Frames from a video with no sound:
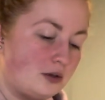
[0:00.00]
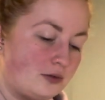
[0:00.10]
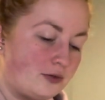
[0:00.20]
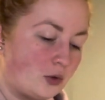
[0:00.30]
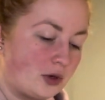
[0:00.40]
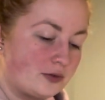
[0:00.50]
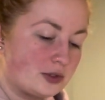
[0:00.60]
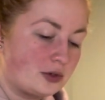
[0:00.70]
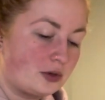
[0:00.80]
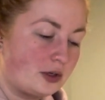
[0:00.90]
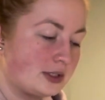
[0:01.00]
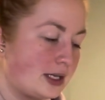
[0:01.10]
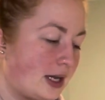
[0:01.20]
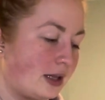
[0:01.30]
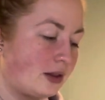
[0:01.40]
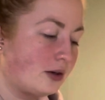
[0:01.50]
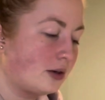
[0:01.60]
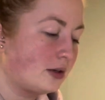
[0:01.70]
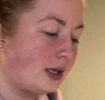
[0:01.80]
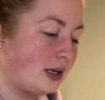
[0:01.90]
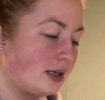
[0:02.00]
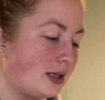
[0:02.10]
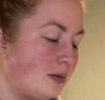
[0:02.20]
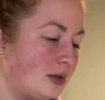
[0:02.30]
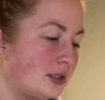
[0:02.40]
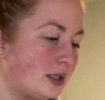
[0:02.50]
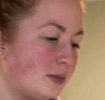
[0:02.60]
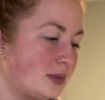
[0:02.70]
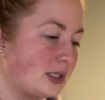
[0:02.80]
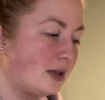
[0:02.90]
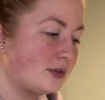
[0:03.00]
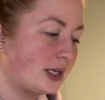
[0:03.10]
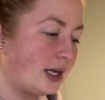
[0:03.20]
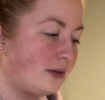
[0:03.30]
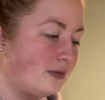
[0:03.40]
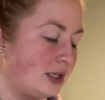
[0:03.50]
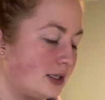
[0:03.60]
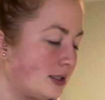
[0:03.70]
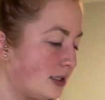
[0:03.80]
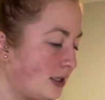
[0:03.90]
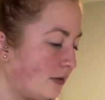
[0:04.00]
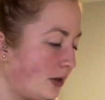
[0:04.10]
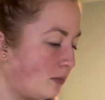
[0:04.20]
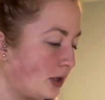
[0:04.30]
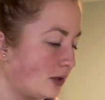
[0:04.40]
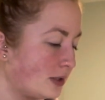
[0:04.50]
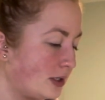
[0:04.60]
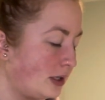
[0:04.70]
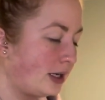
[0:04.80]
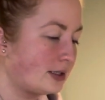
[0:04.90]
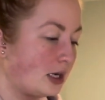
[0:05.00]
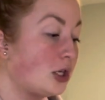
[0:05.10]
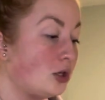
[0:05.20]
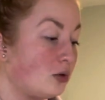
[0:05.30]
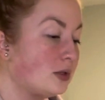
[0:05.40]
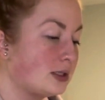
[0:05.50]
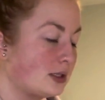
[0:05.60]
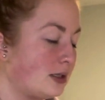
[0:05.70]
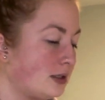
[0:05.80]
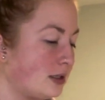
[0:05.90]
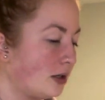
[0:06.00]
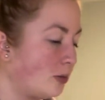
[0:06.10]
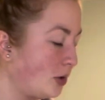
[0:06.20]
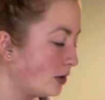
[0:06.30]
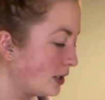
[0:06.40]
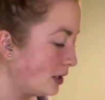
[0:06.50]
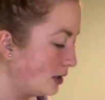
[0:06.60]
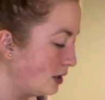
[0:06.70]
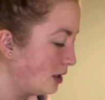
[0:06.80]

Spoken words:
Four of Swords. Yeah, they're kind of keeping to themselves. I kind of feel like it's a different person. Like, it's not you. It's another person.